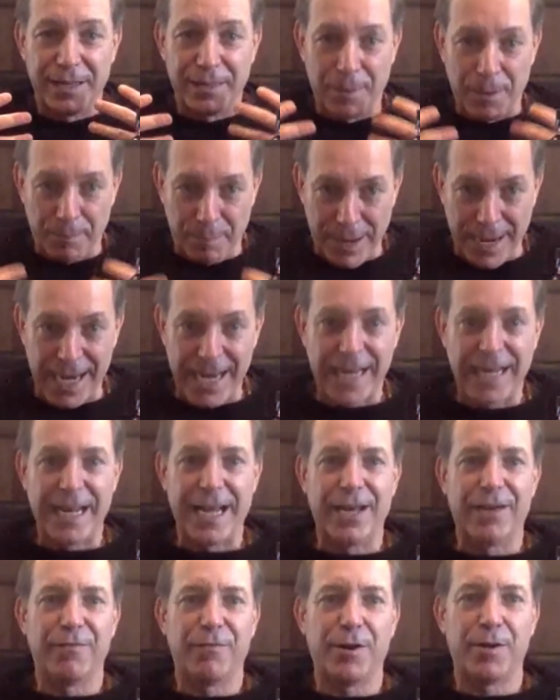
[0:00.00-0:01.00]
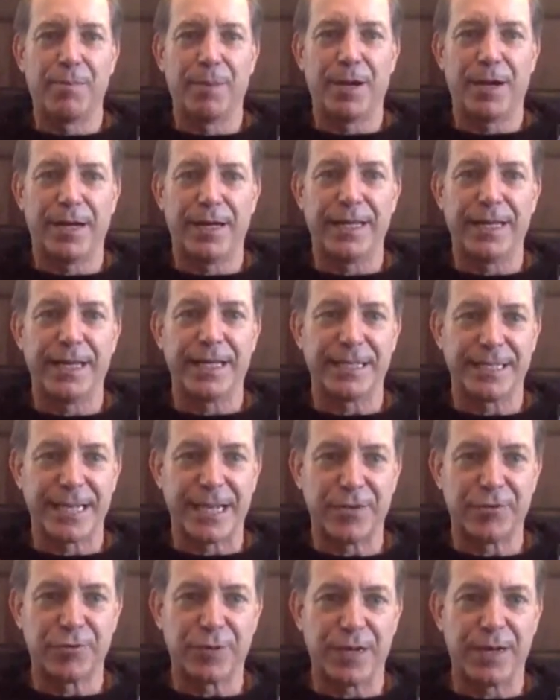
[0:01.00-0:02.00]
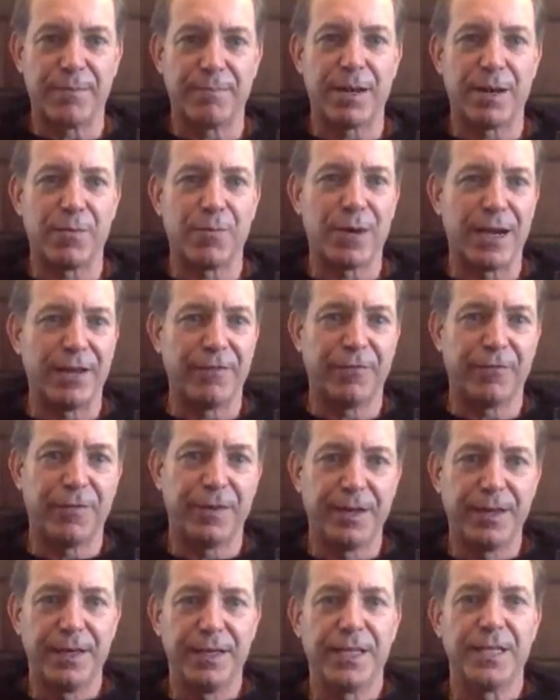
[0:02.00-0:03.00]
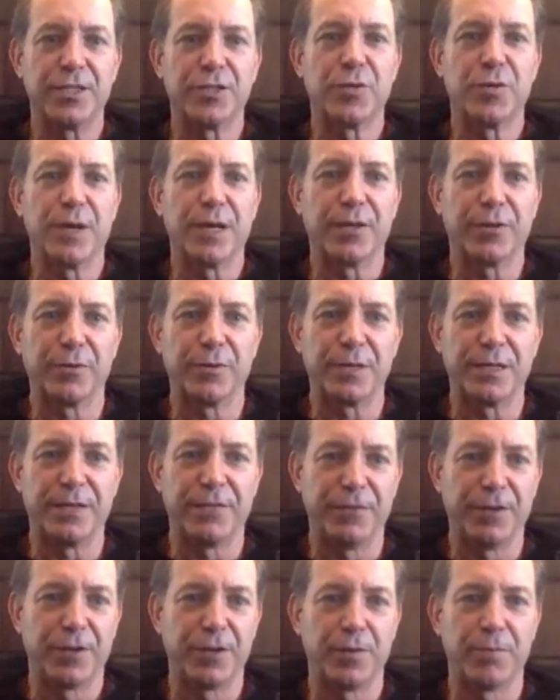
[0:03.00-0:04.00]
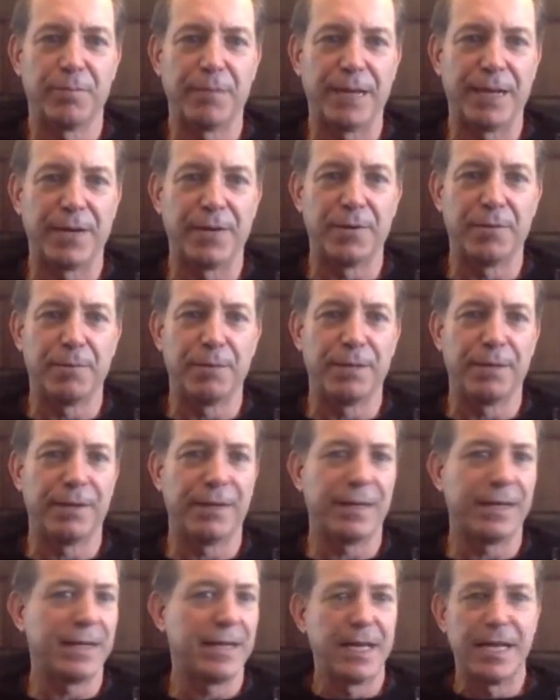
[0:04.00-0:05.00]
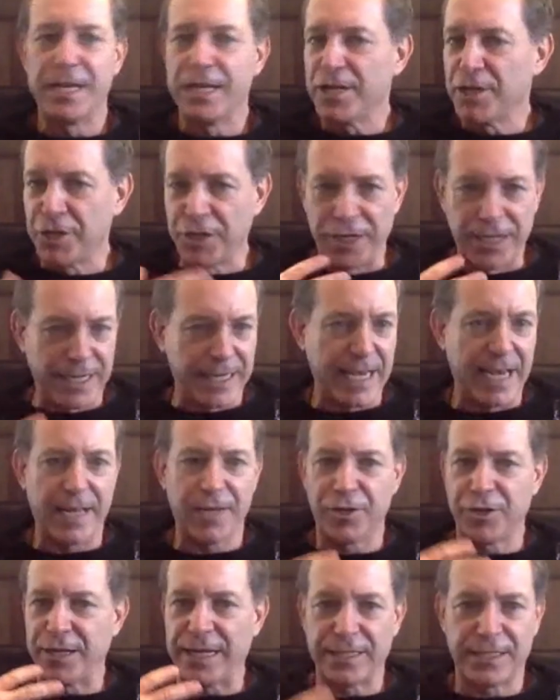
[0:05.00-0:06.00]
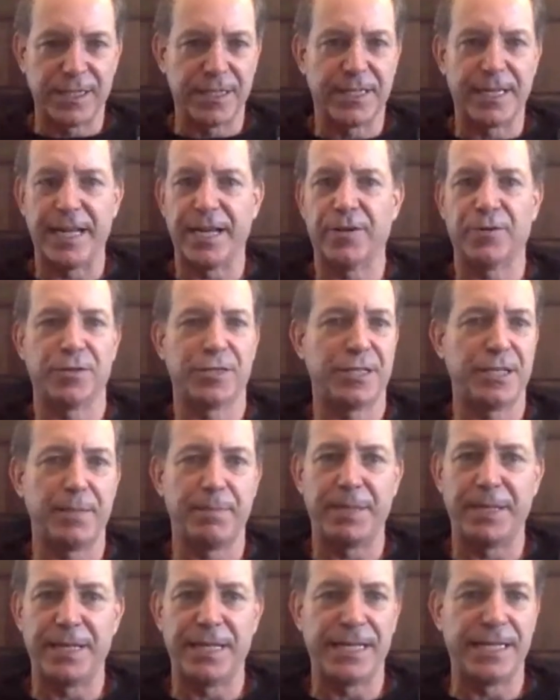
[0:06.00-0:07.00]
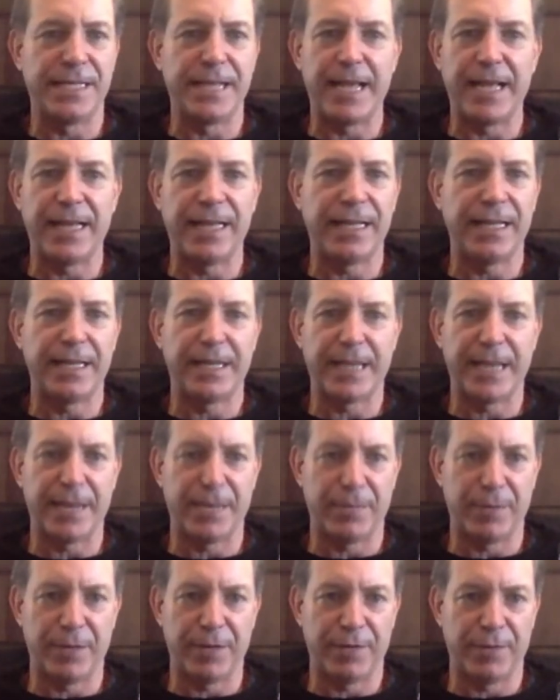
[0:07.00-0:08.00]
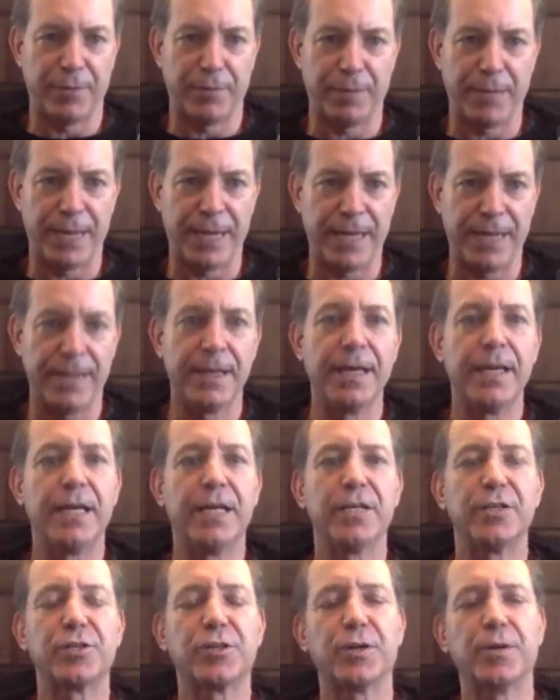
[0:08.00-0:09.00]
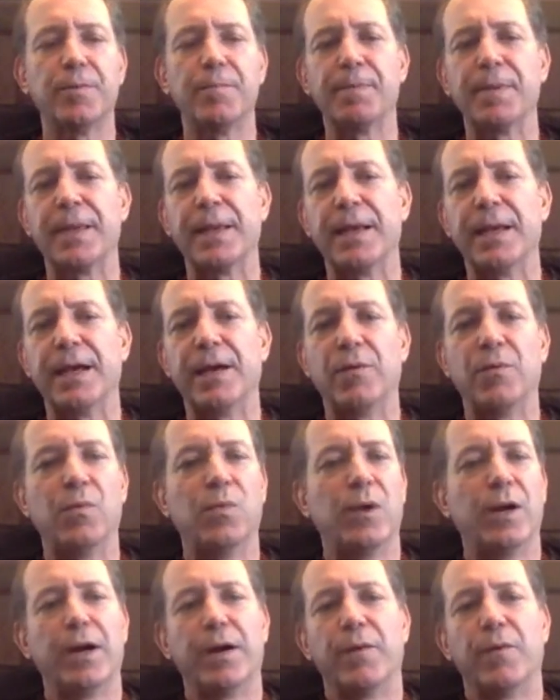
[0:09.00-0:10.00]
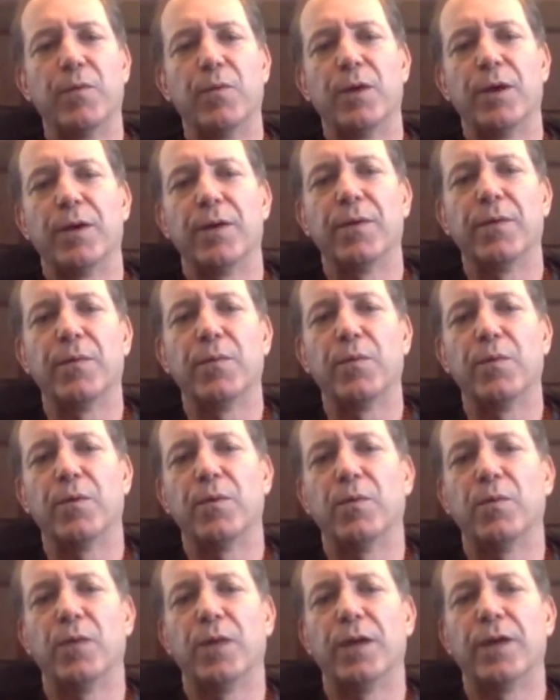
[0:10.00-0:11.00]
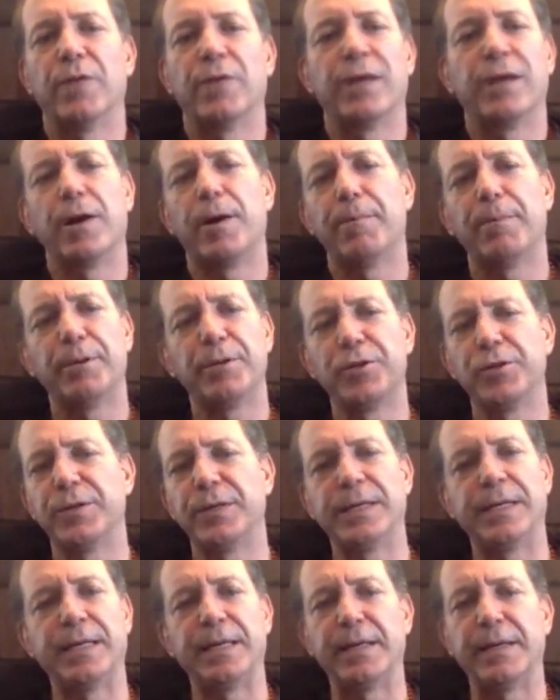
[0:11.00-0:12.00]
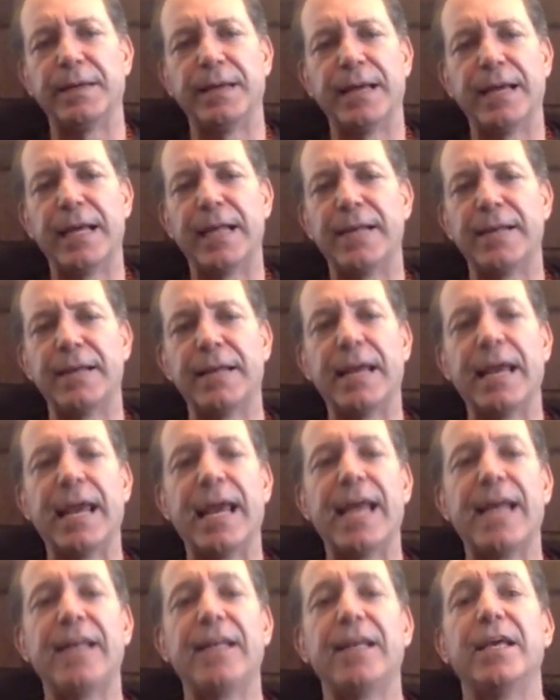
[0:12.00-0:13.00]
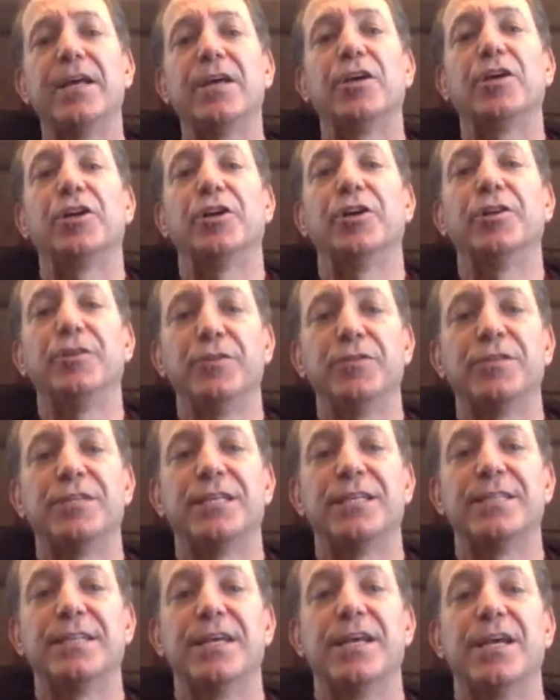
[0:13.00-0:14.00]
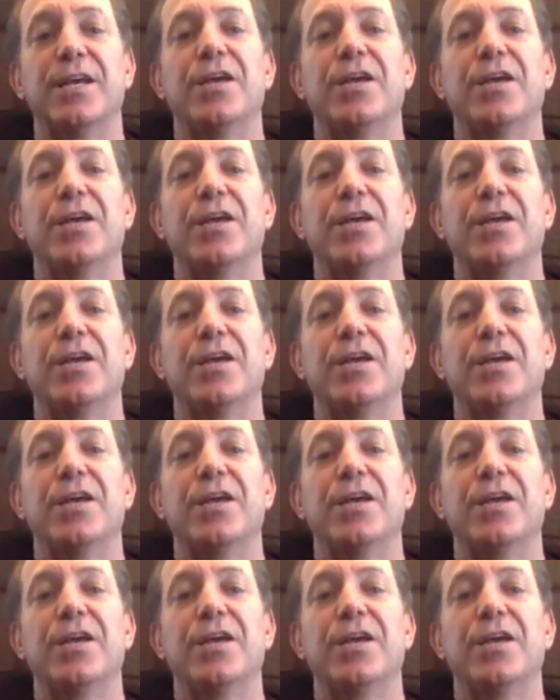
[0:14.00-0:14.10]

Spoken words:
the pain out of our body, etc. My wife is going through a difficult medical period, She can't. She has to take her CBD daily to get rid of her pain. So where what a great opportunity. And good news is